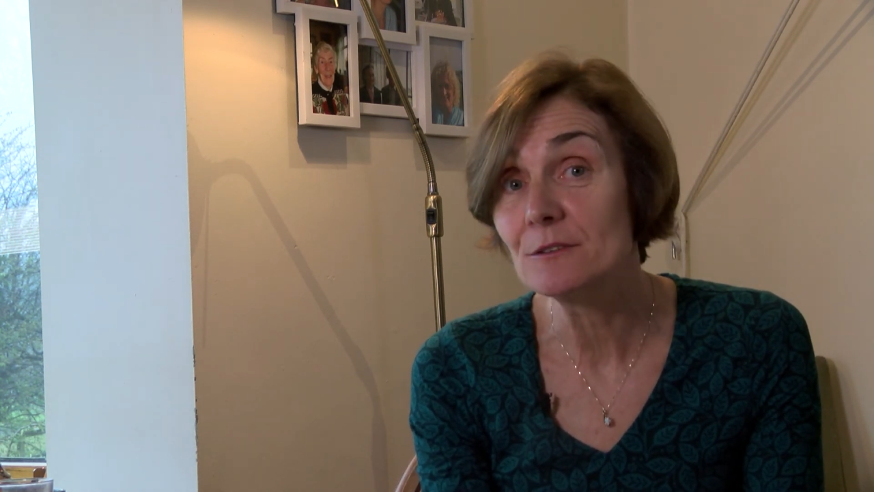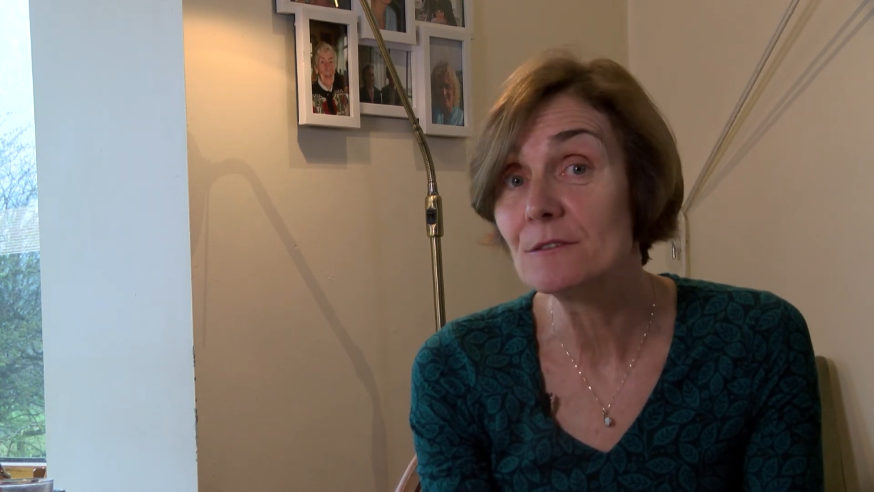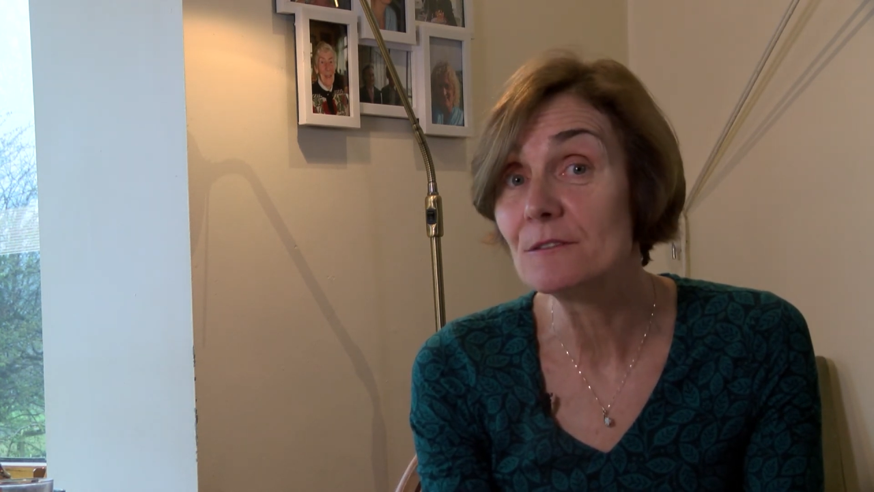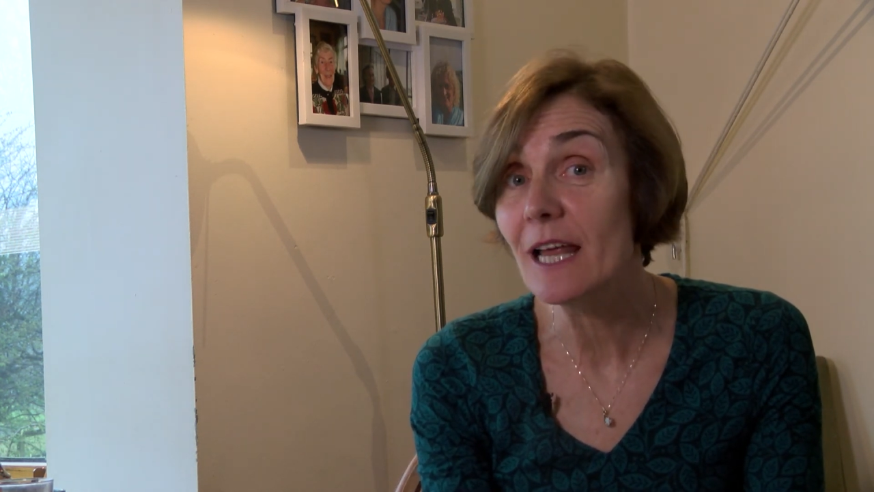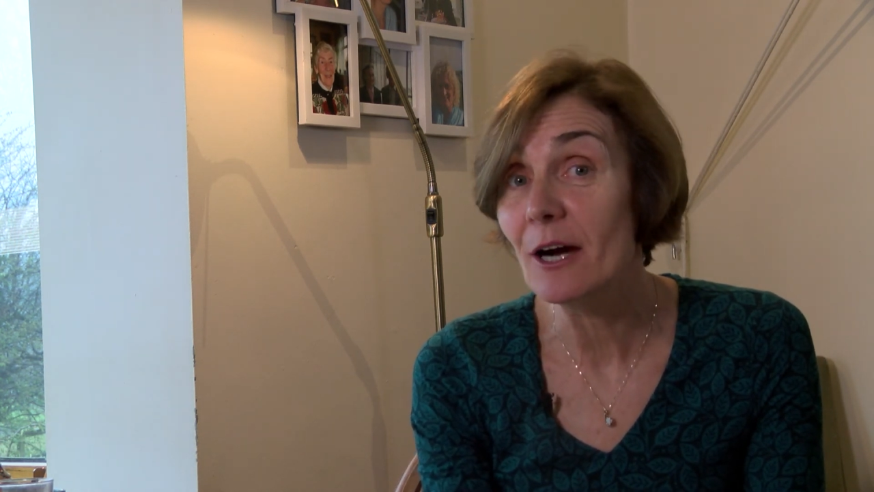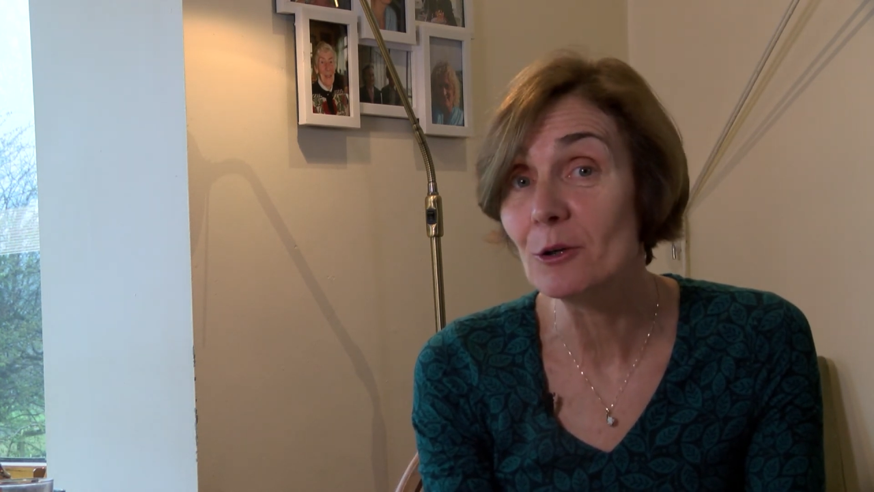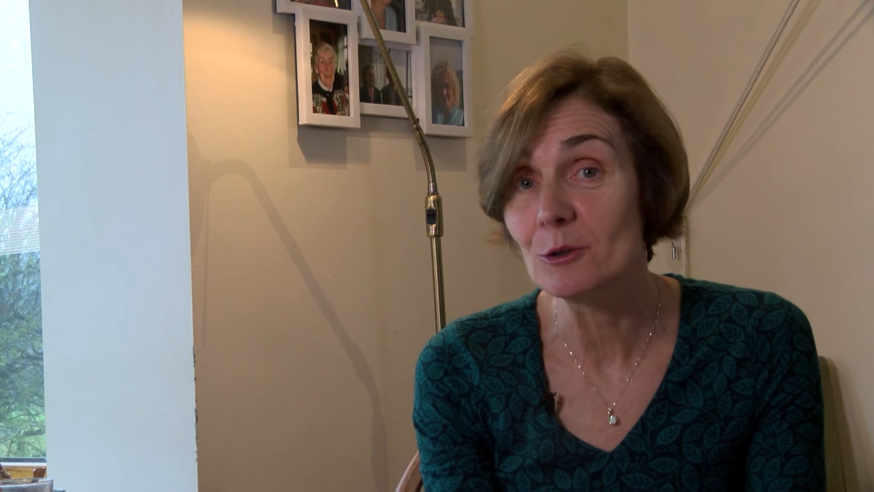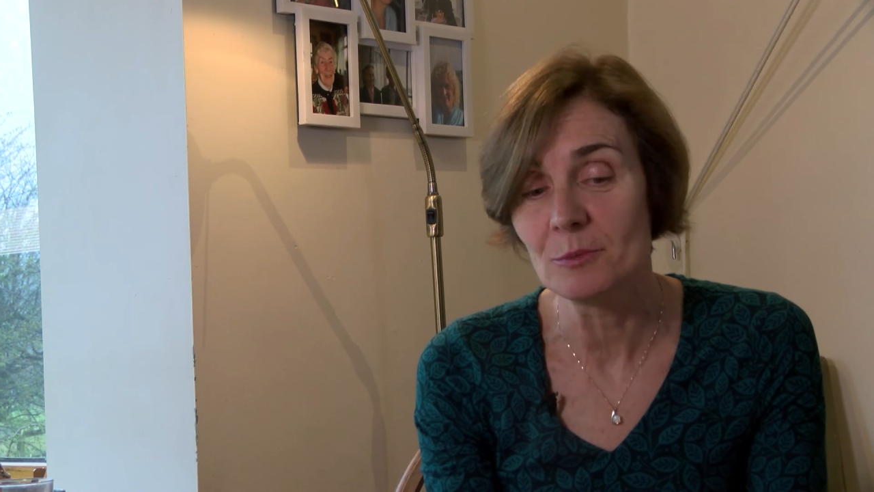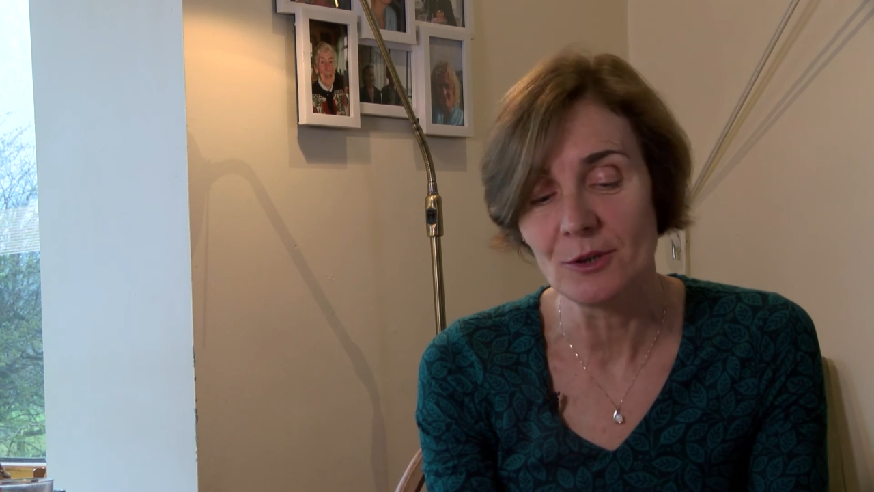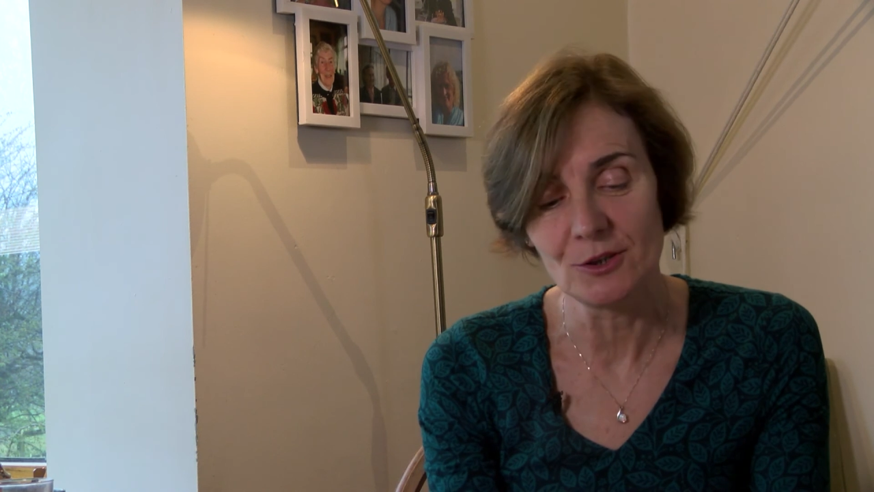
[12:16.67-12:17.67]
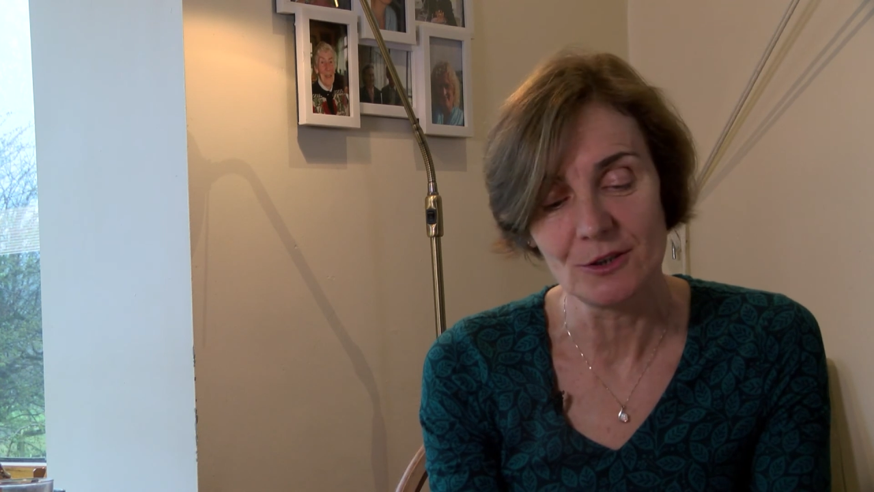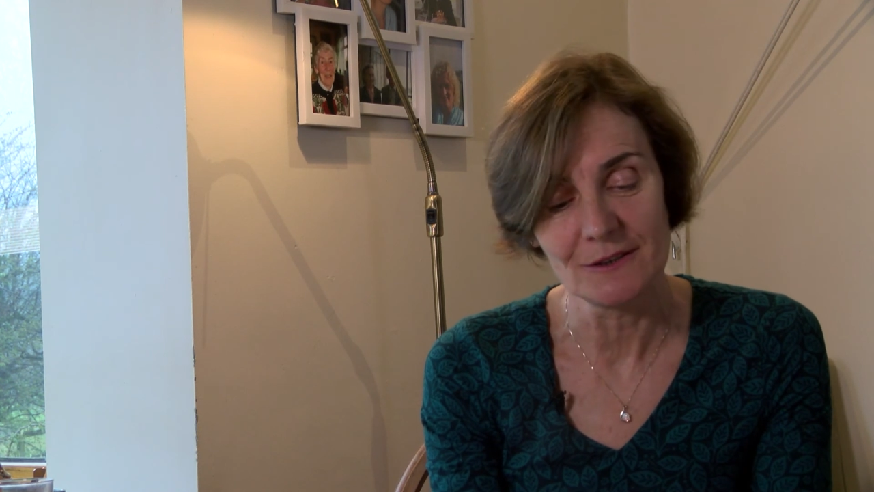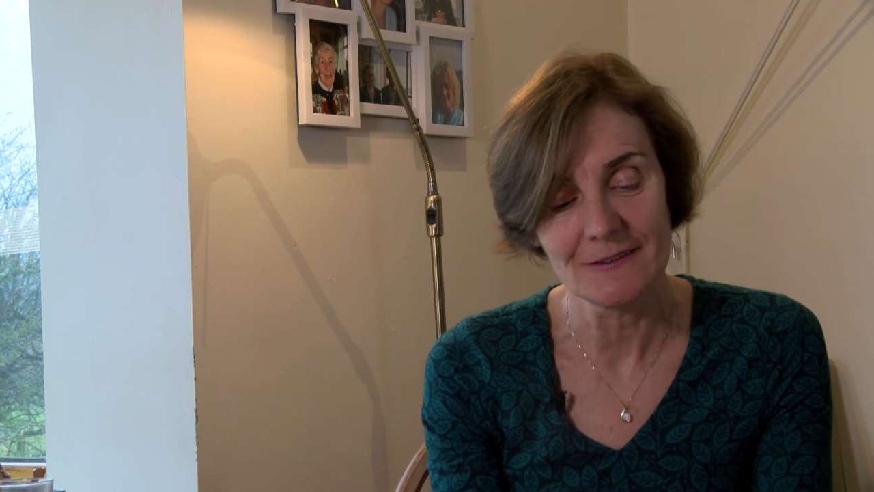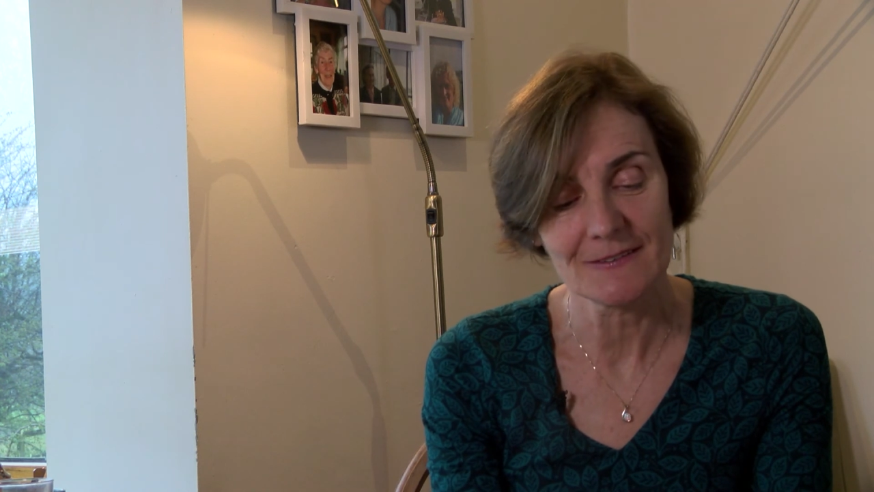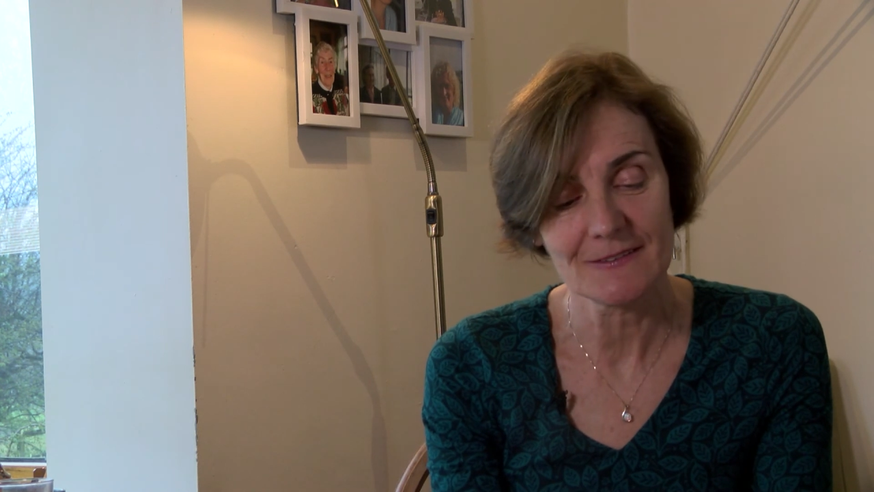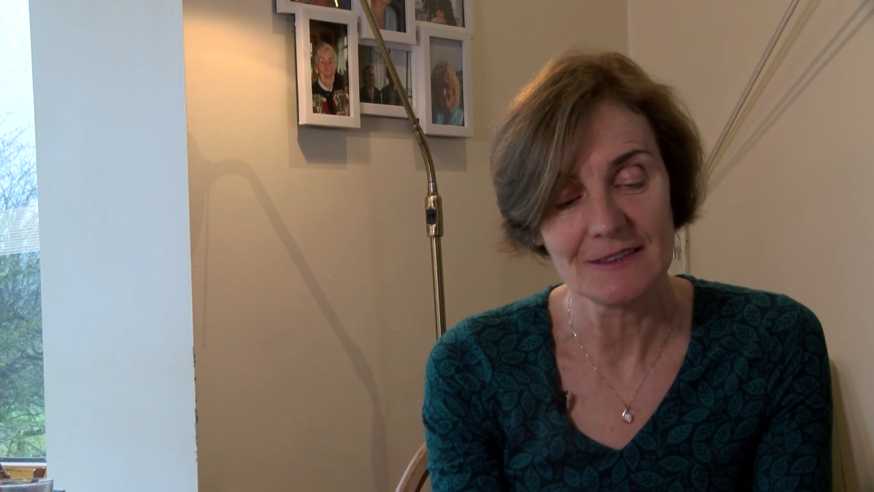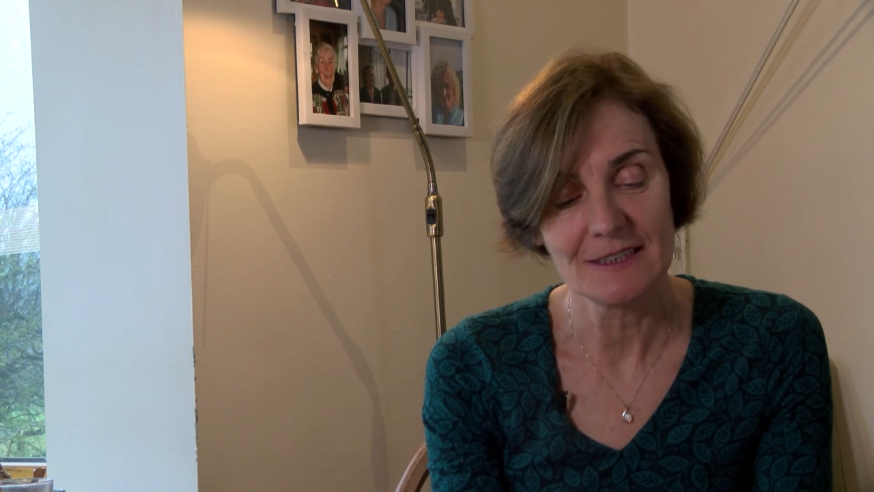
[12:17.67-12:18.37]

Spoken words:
flower balls,